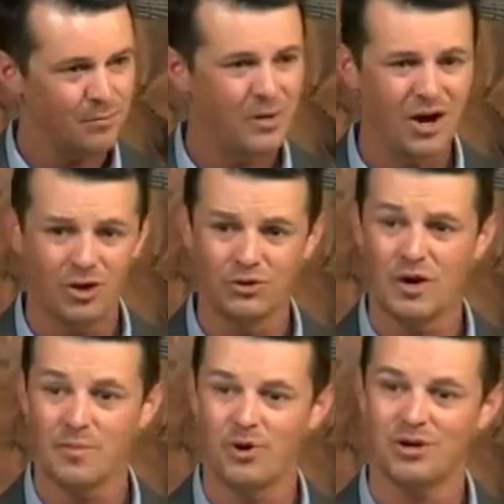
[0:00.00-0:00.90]
and we all
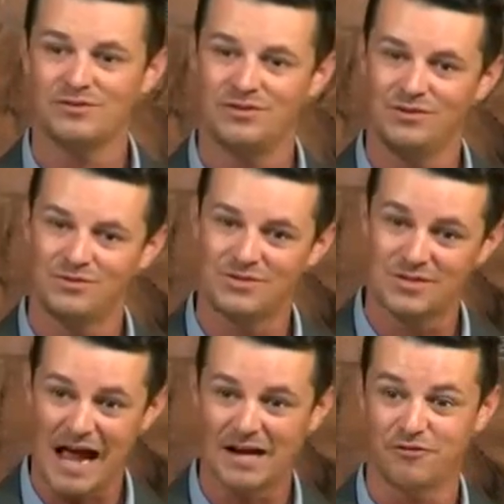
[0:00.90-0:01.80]
do our part to
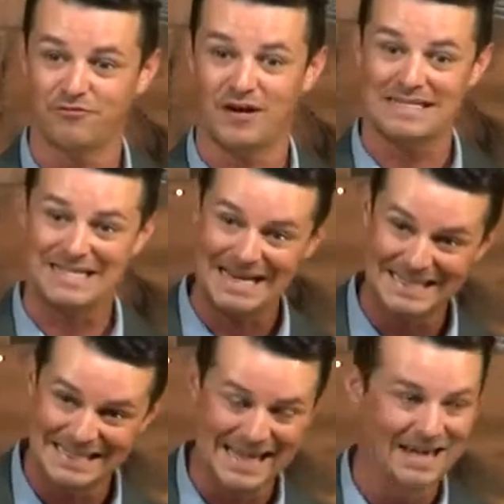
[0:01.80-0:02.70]
sacrifice
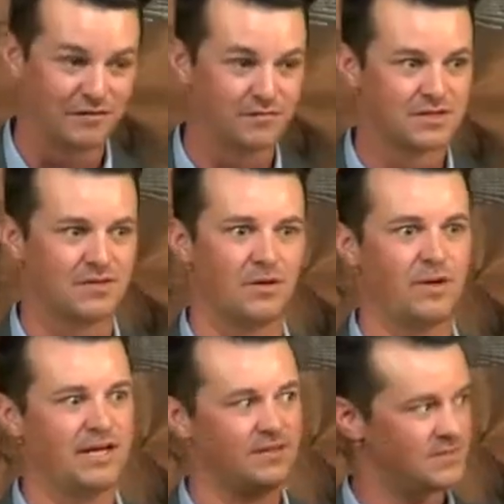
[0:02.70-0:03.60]
and give so that
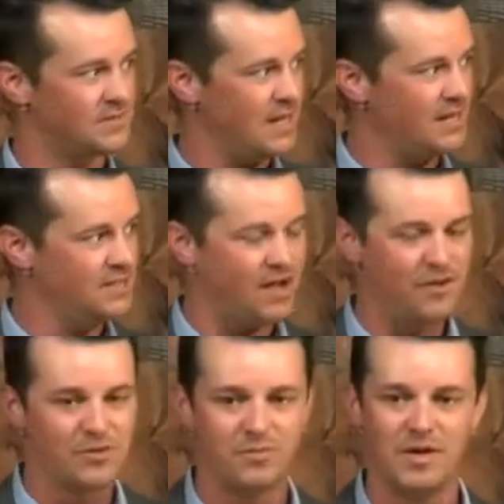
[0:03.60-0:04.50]
we can send
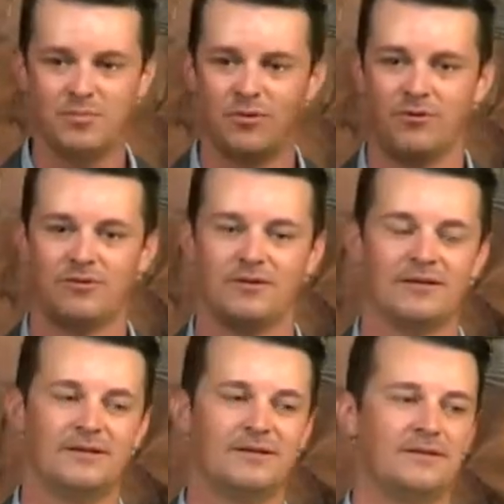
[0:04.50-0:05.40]
other people.
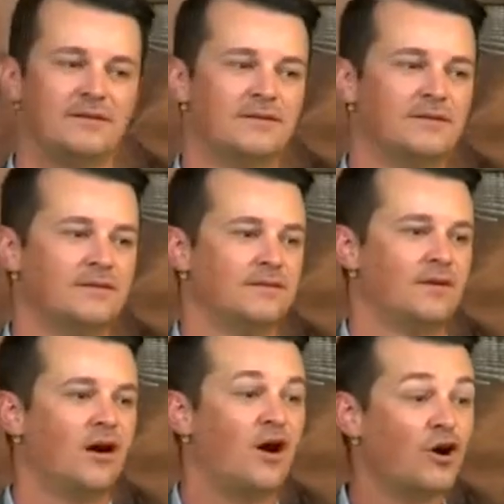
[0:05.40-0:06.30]

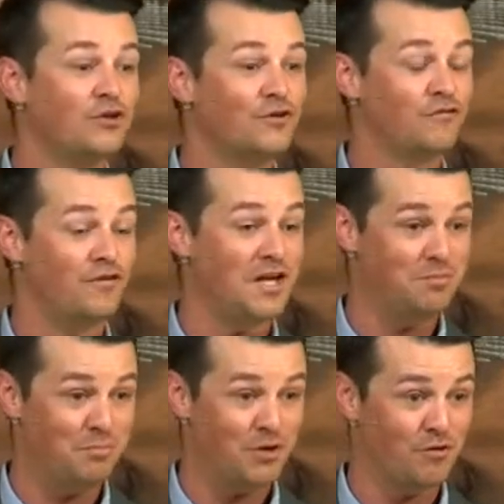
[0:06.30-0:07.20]
Are your feet
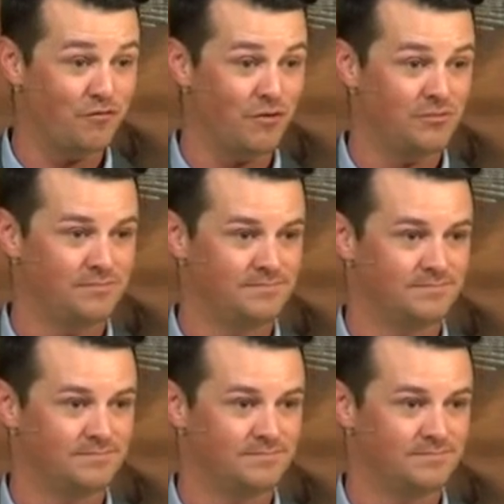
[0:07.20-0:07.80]
beautiful?